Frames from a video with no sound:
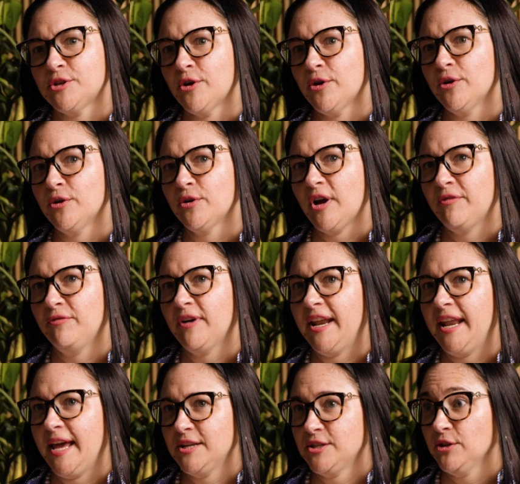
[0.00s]
So a
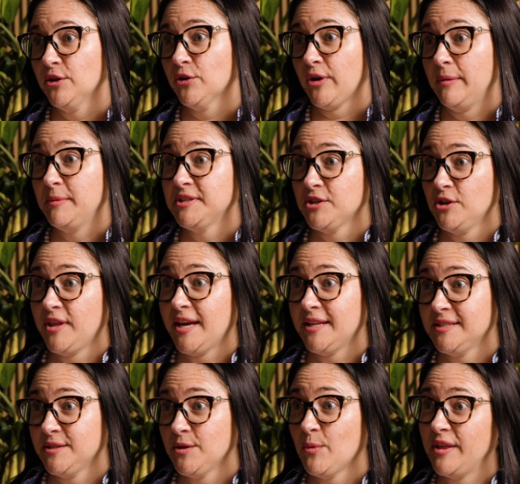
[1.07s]
financial agreement, so
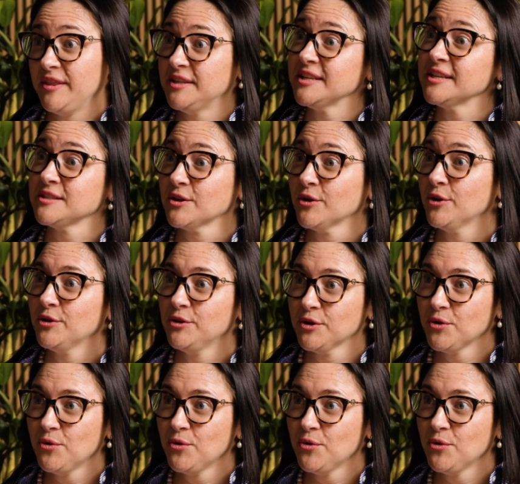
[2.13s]
that's the one that doesn't go to the